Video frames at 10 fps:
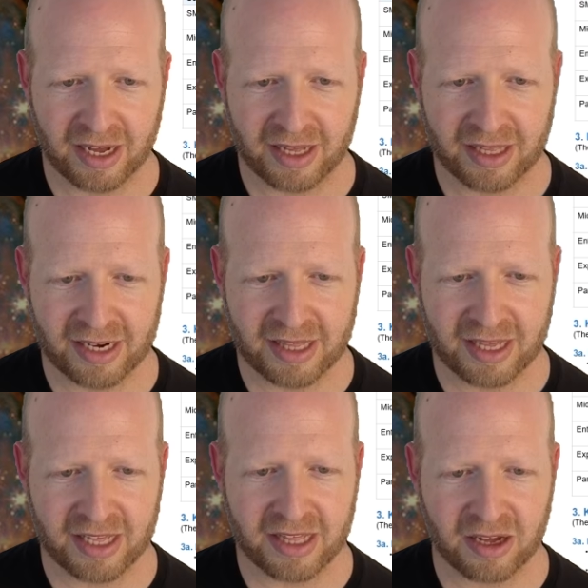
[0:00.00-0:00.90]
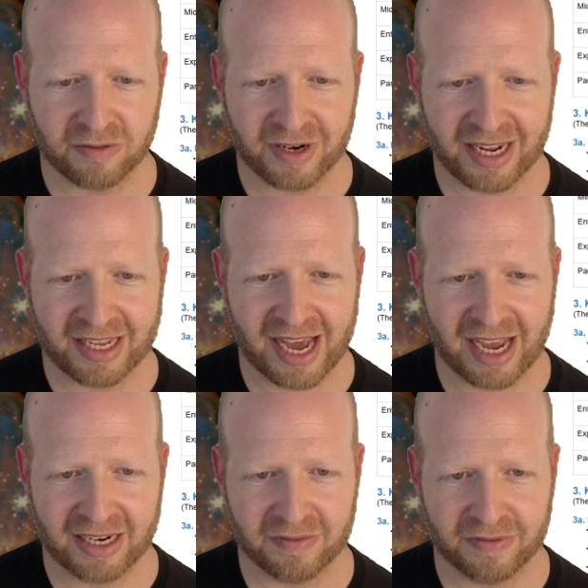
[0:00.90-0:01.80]
It is already
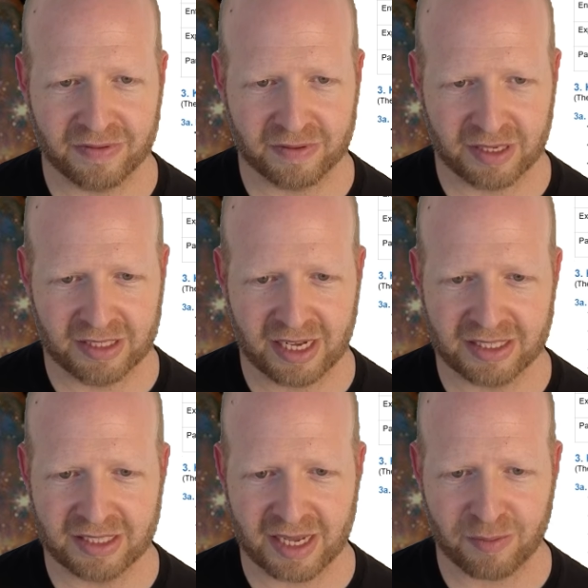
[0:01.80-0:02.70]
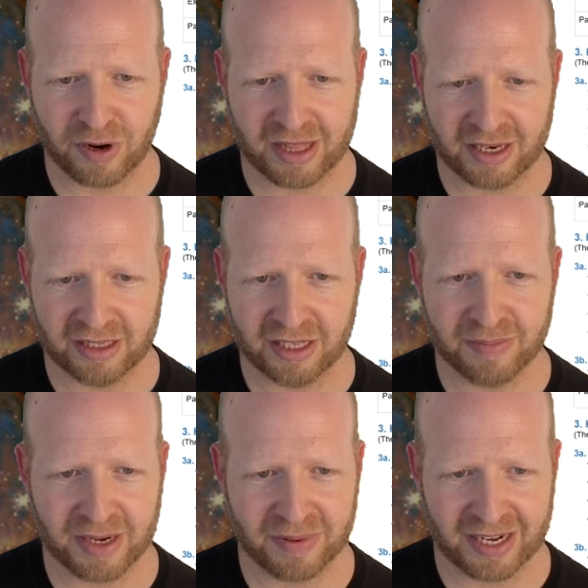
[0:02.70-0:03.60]
kind of, it does summarize it a little
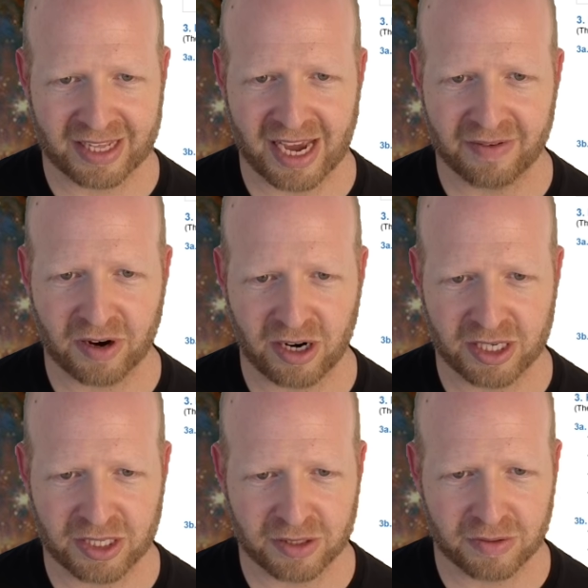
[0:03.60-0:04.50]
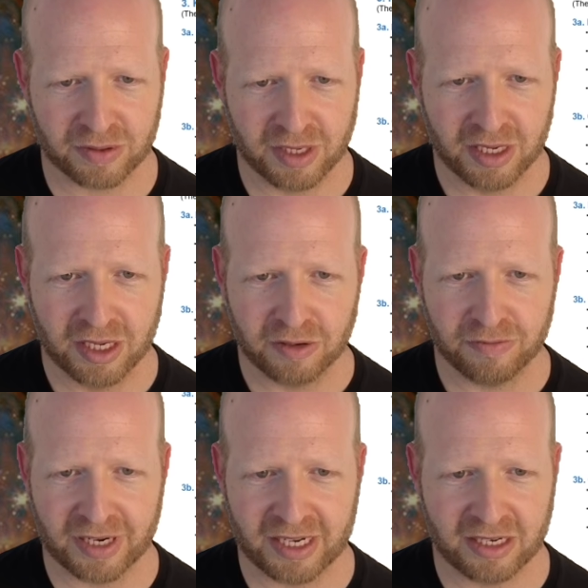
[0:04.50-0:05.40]
bit, but it's kind of hard to
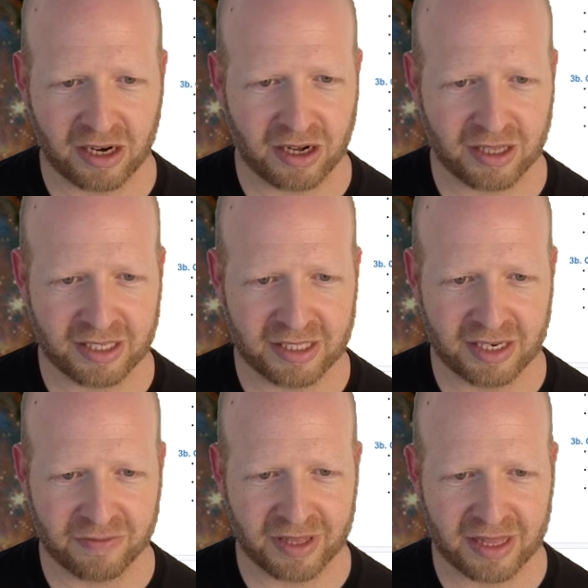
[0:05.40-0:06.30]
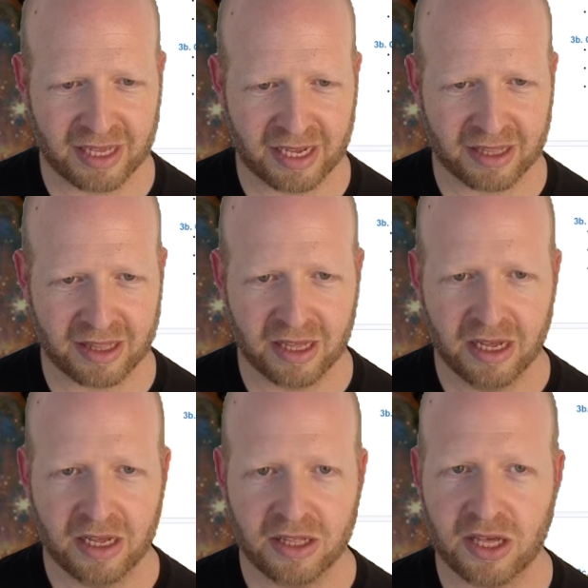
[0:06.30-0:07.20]
read all these different things.
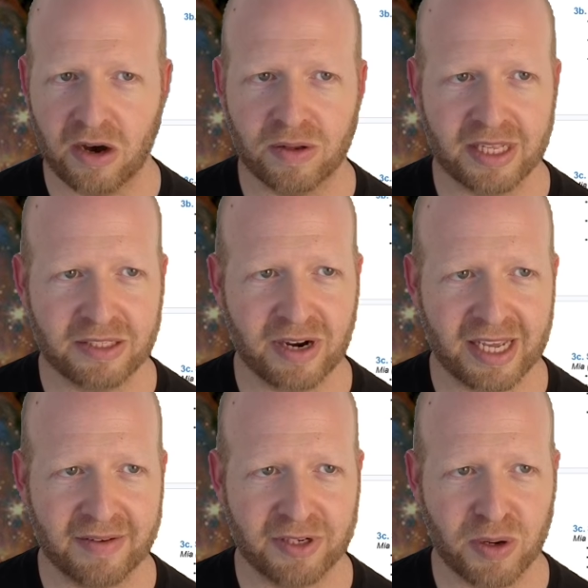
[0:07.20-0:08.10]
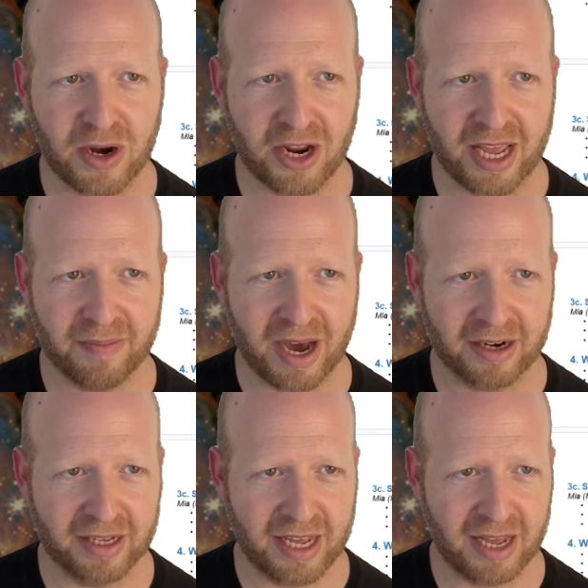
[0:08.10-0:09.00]
So let's try to give it to our
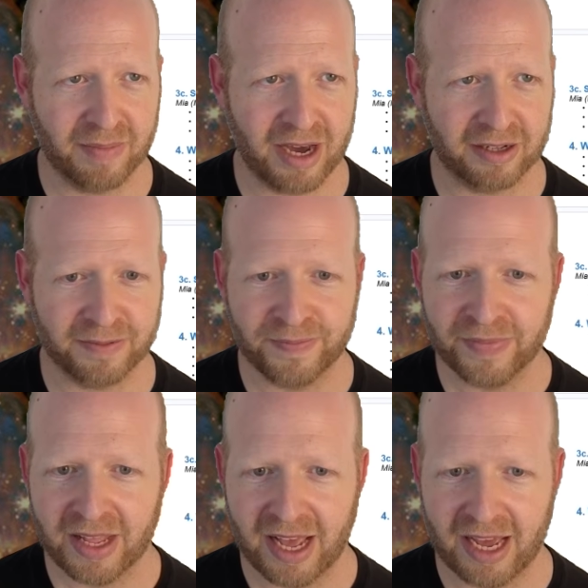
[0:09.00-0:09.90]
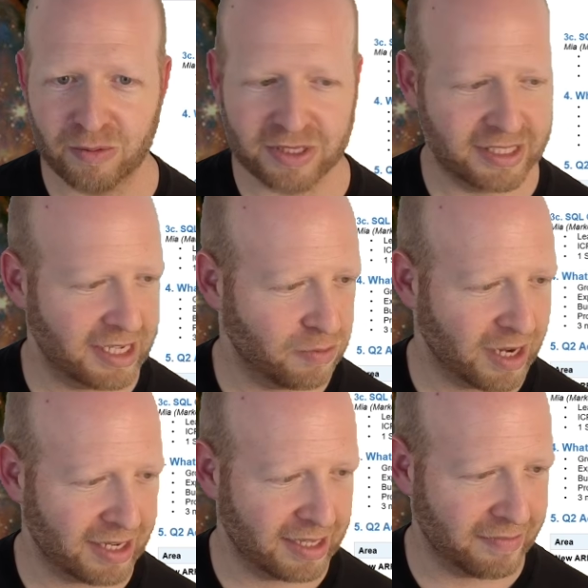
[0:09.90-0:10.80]
AI model, and we'll see
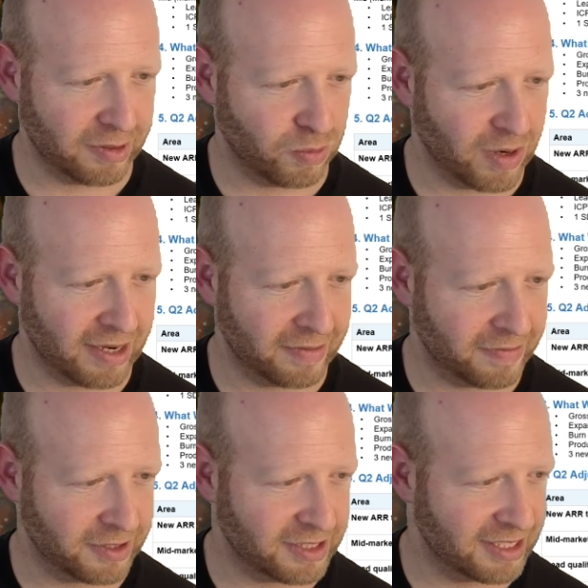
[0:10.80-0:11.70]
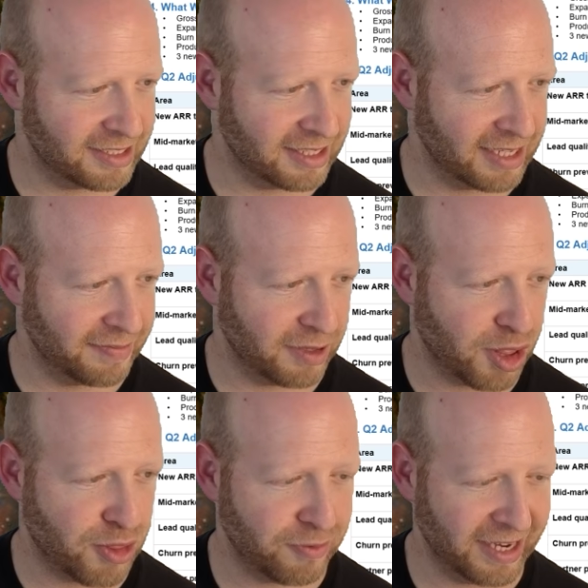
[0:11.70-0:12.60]
what level 1 versus level
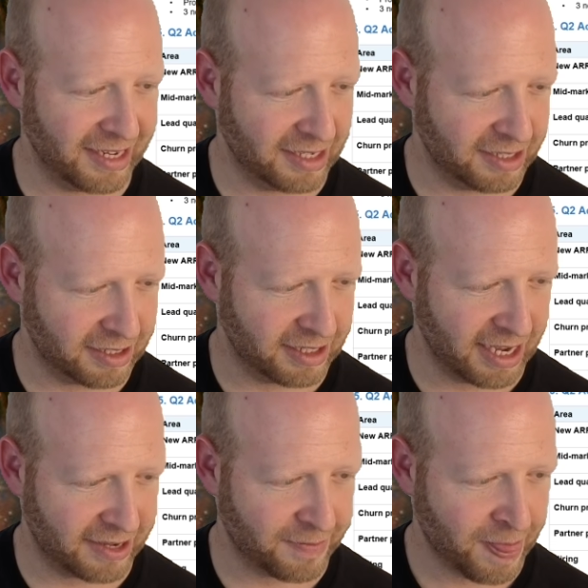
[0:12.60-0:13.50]
3 look like.